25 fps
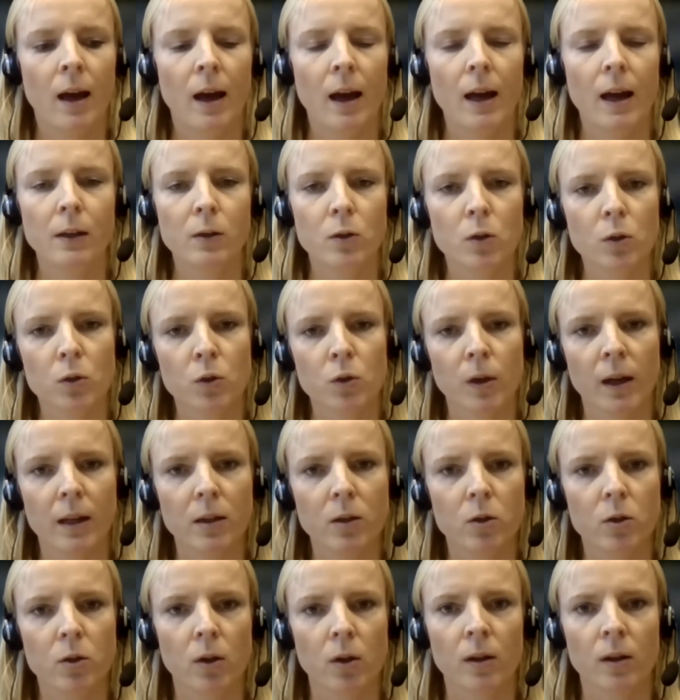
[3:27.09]
and to
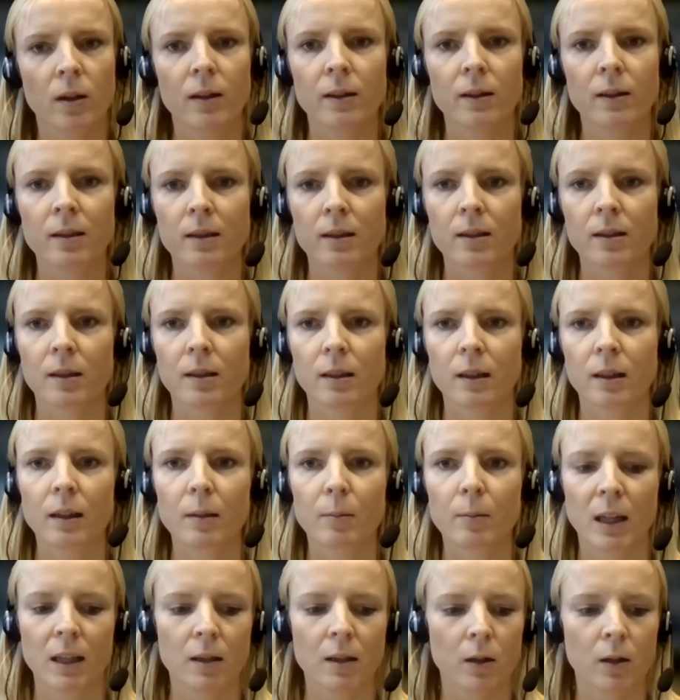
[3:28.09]
train journalists
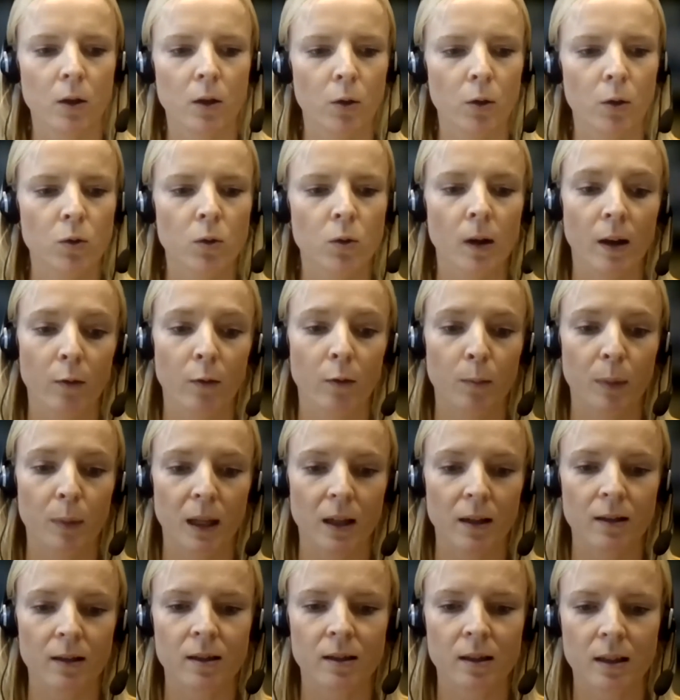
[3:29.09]
in Mexico to have
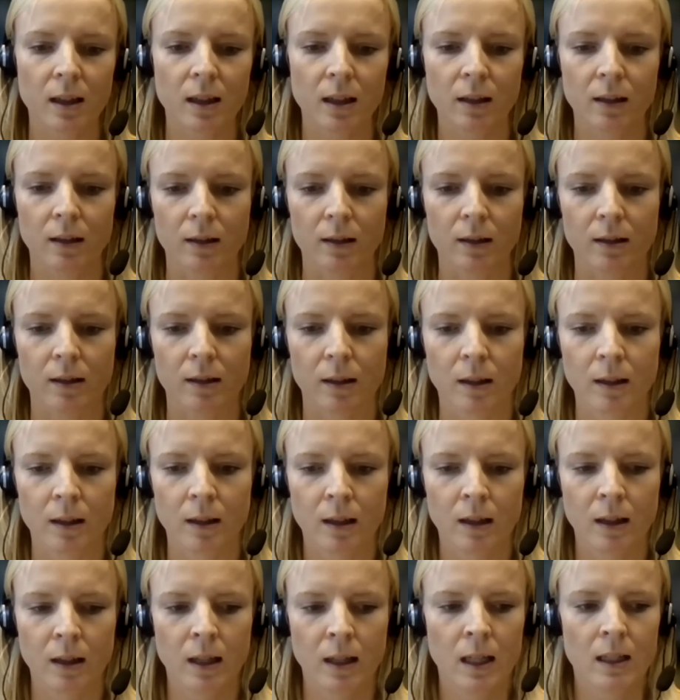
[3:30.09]
better skills.